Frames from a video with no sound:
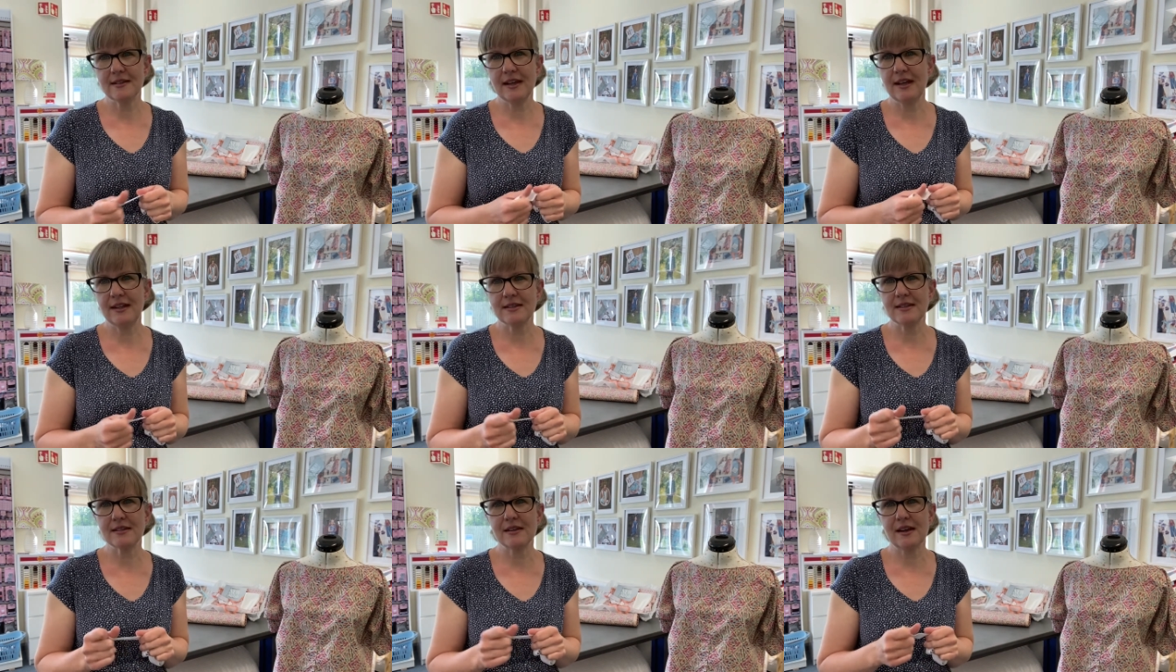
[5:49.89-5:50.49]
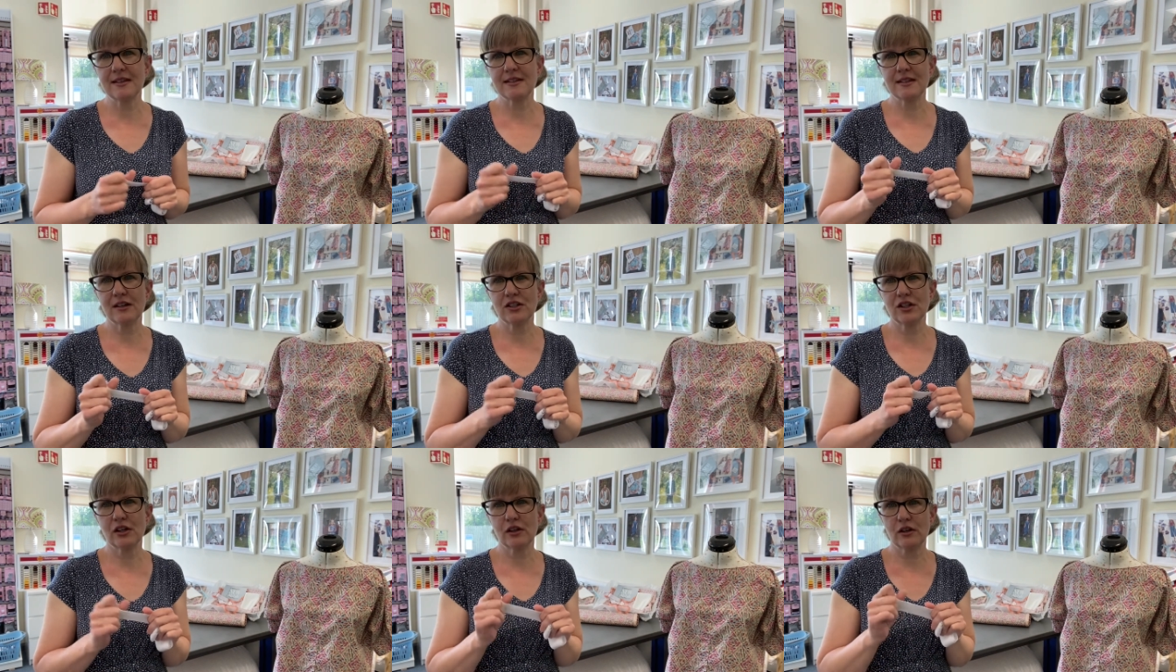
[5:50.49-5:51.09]
It's
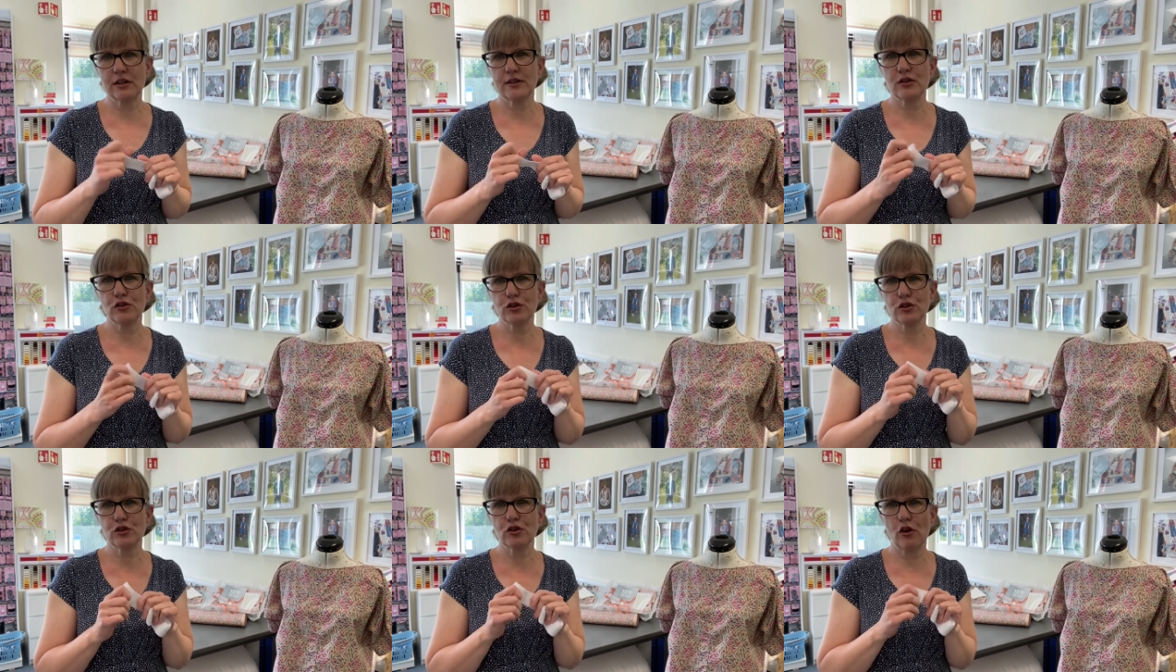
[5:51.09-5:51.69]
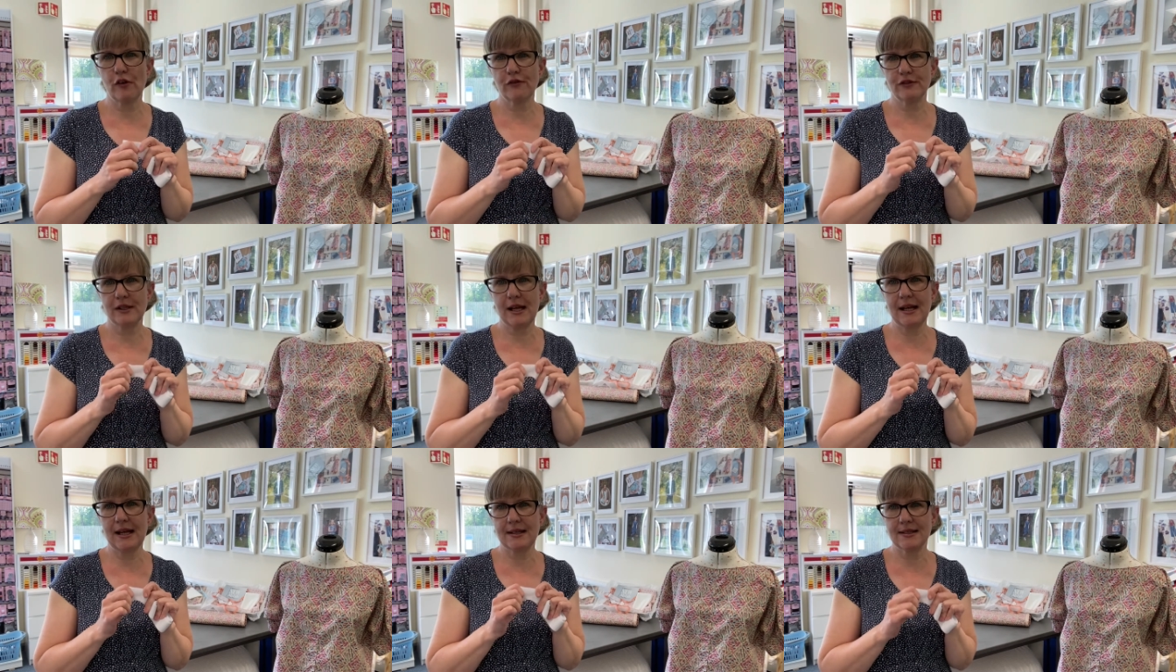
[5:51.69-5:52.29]
such a nice soft
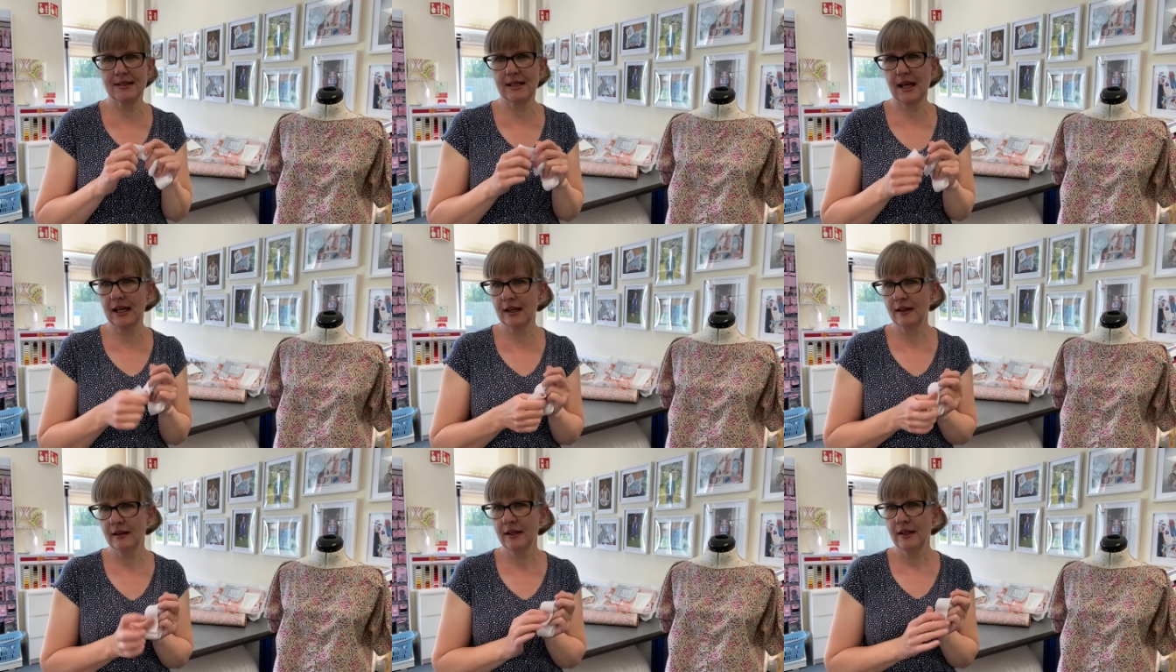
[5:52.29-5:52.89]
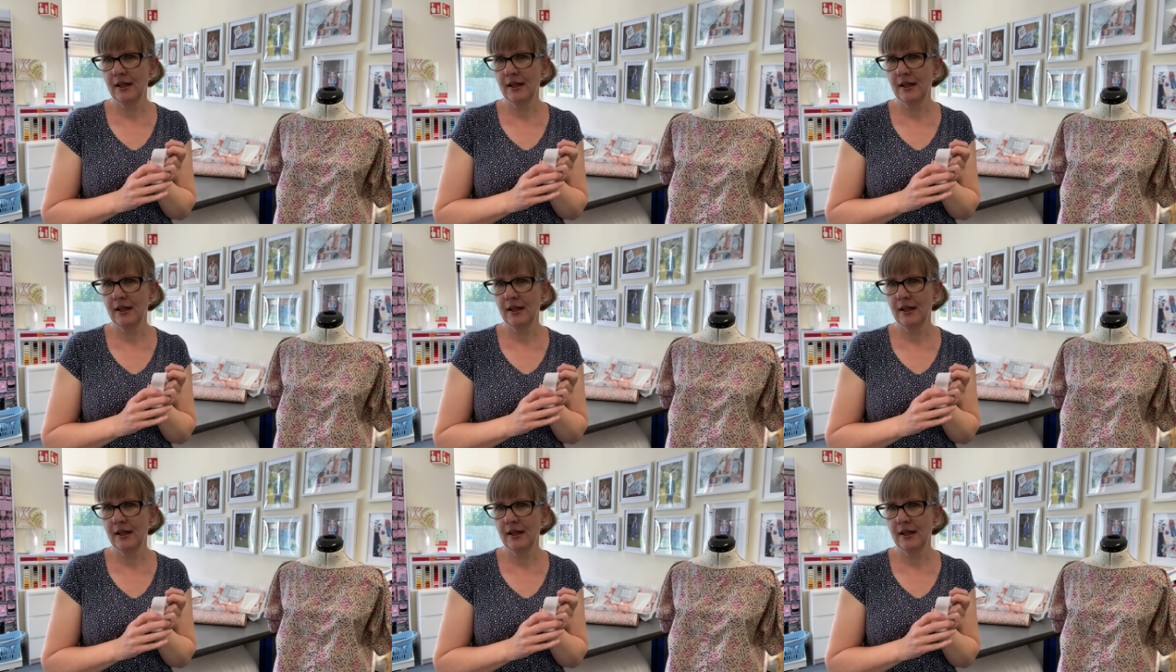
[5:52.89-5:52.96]
elastic.